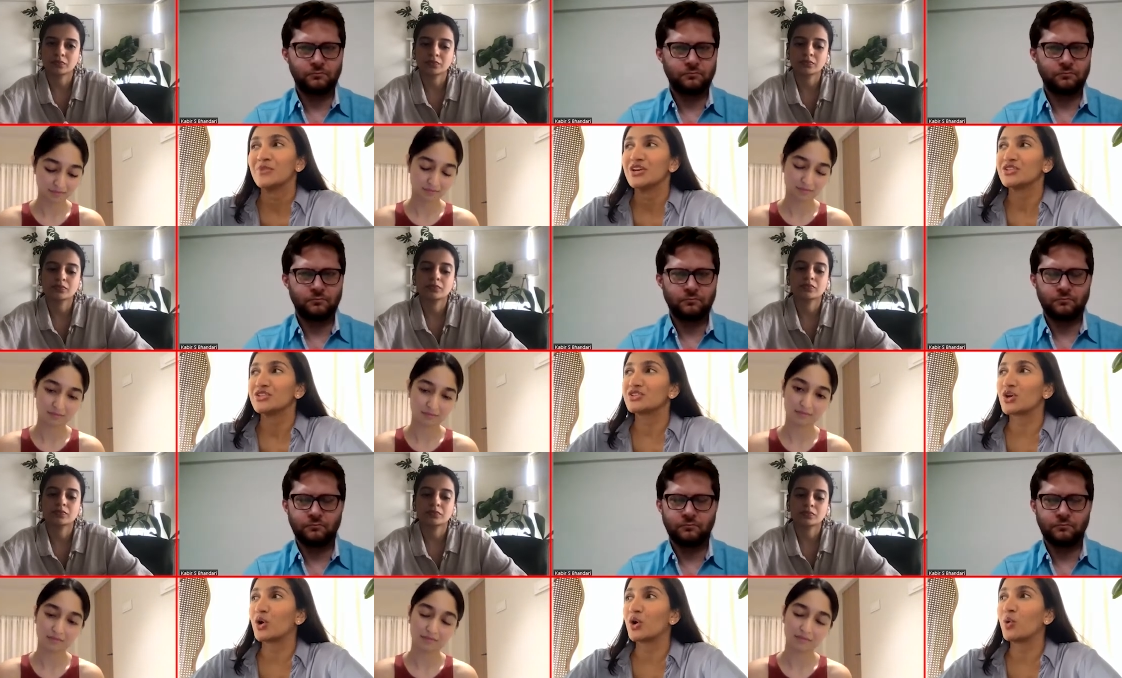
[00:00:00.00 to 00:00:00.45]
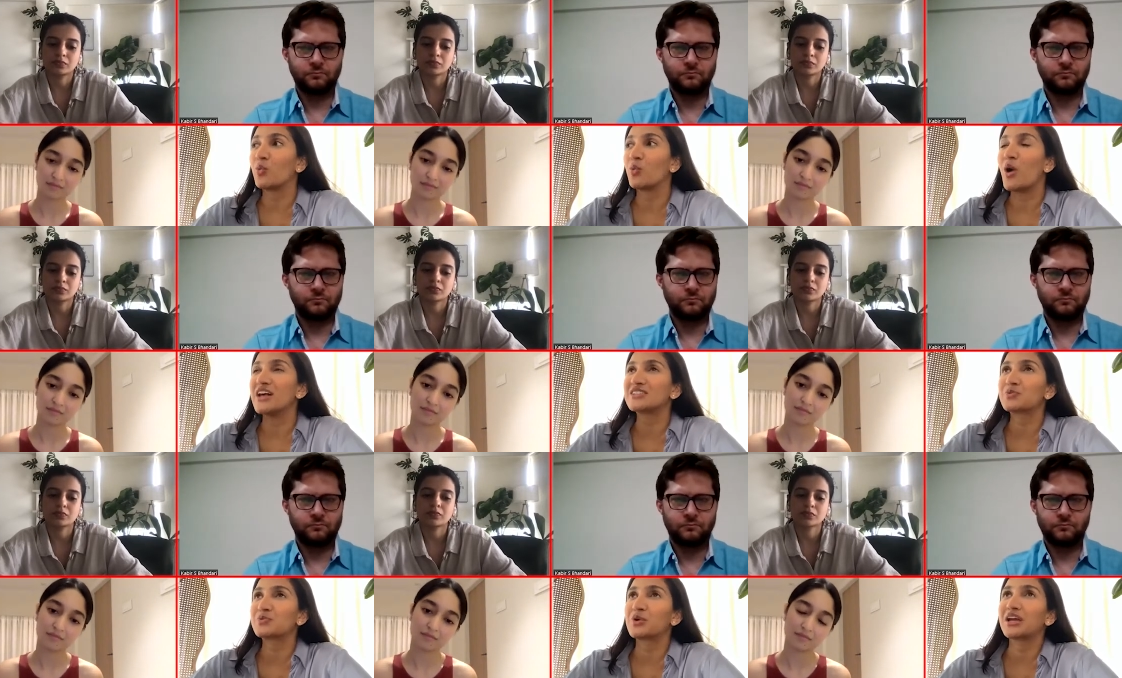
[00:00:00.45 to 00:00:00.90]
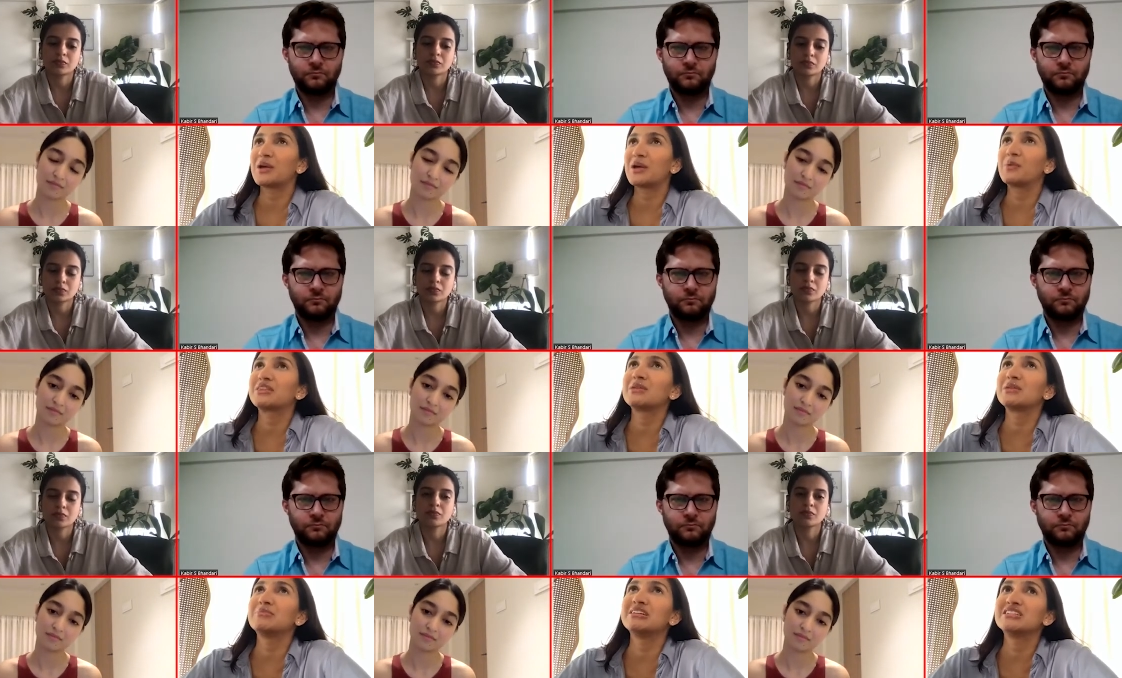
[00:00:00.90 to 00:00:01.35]
Speaker 1: So whilst working with
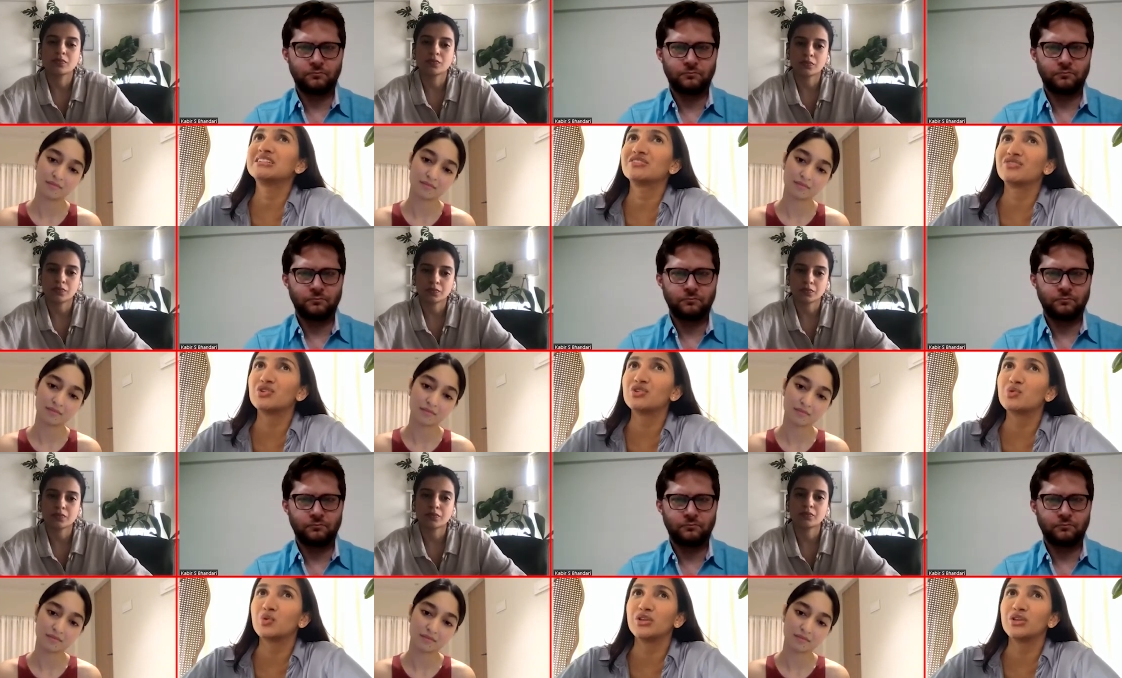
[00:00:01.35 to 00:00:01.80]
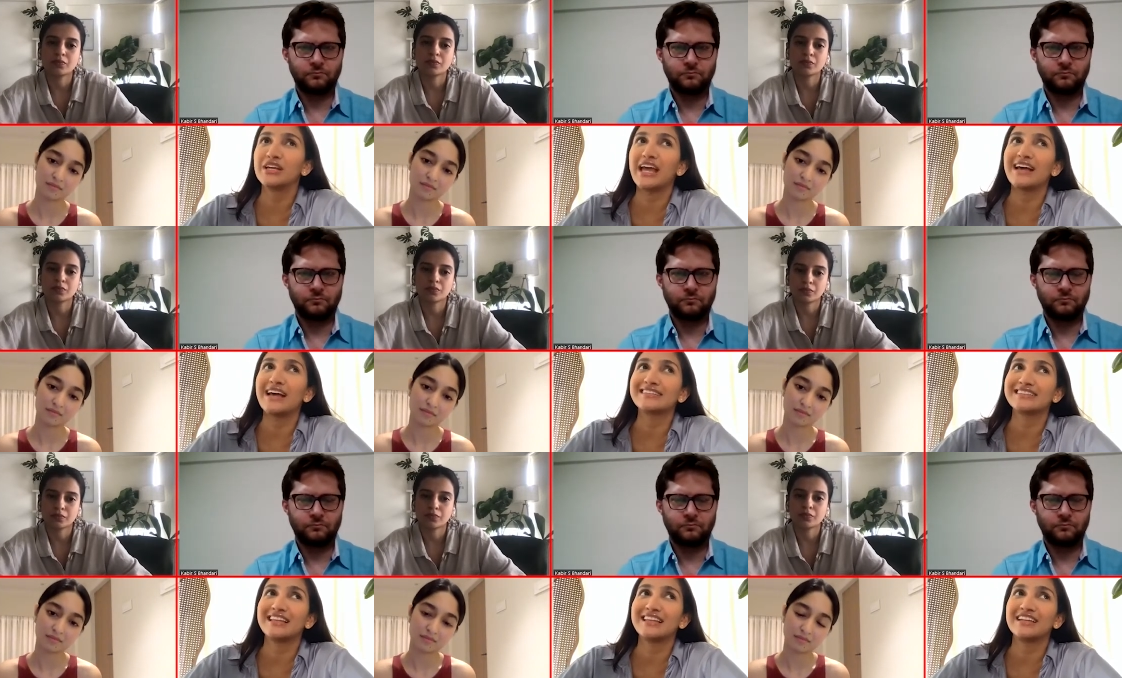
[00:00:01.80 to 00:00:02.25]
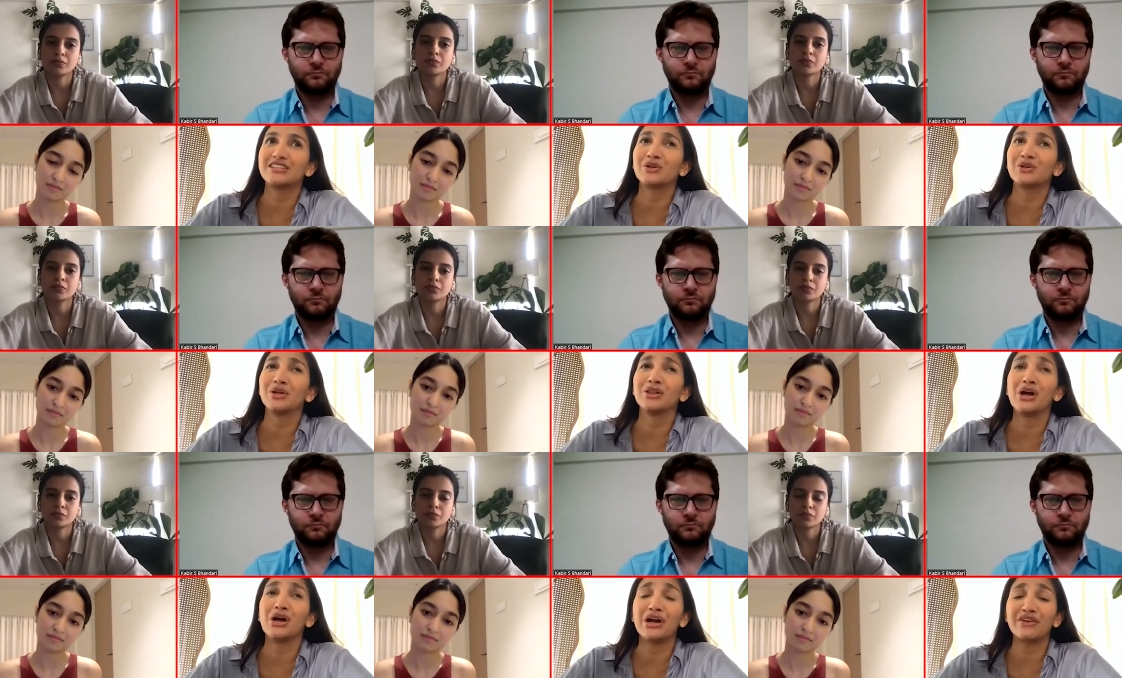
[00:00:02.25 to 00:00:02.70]
them individually has led to a
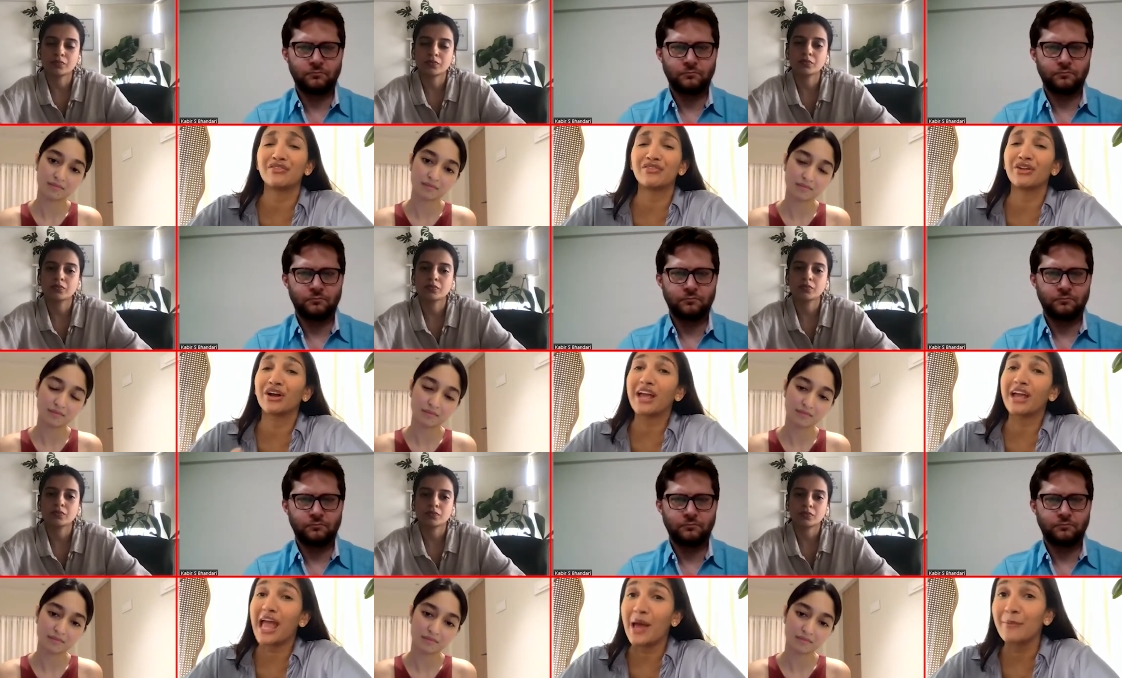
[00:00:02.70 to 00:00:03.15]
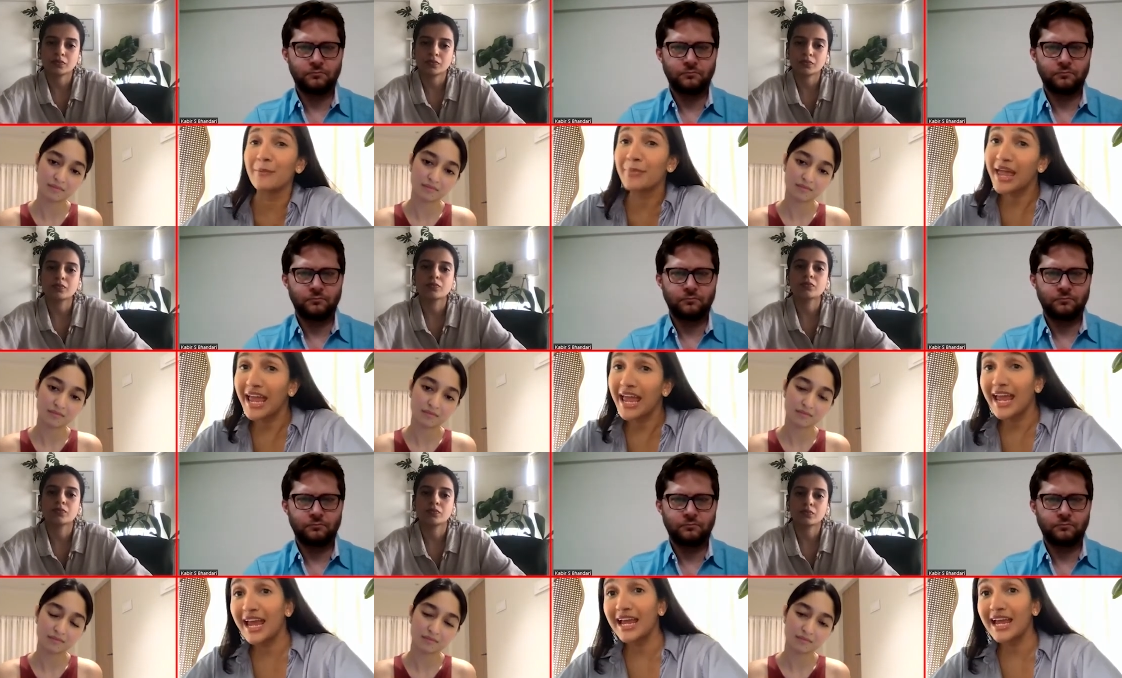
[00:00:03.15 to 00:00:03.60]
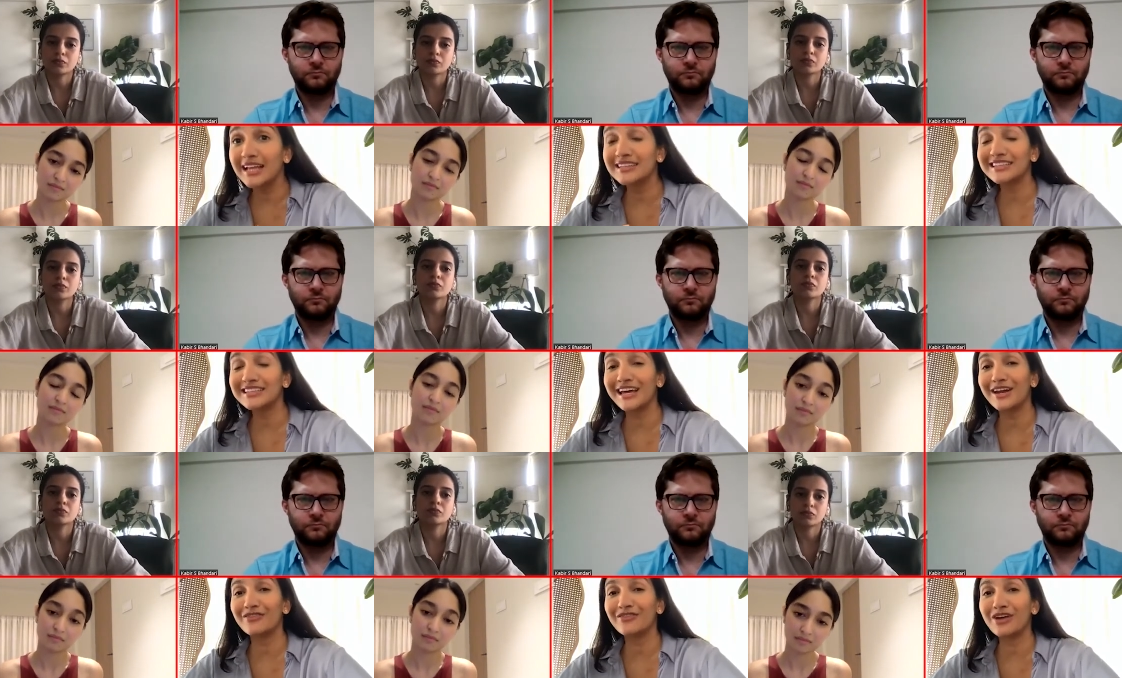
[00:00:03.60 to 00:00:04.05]
lot of their campaigns
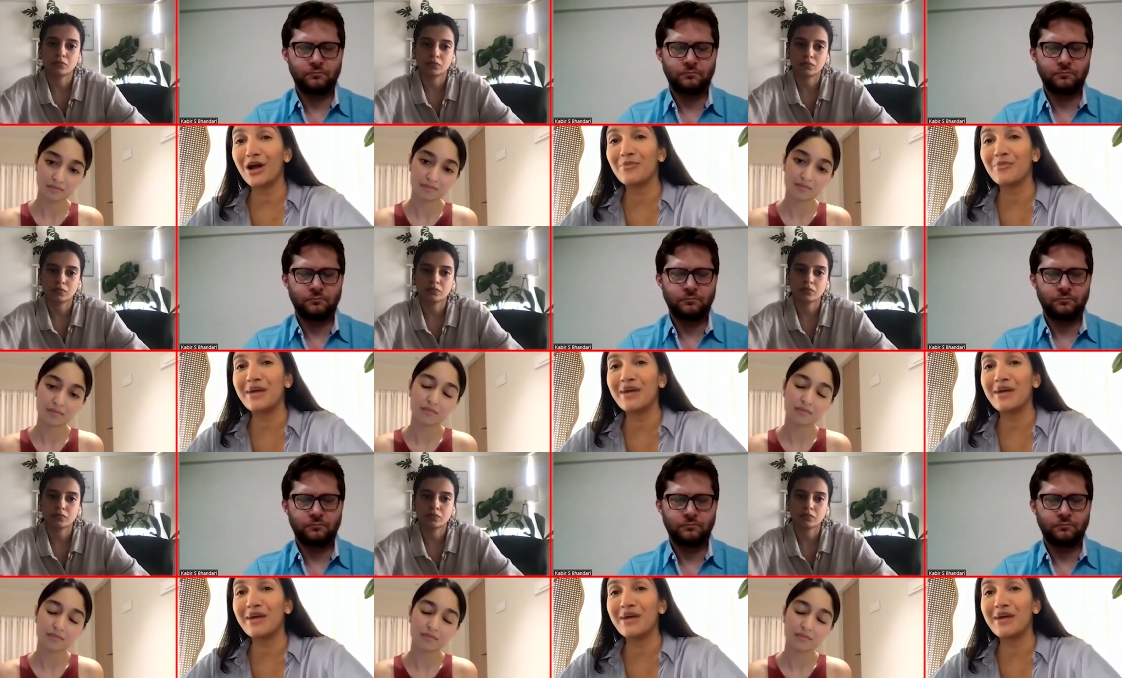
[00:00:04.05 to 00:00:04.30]
that have come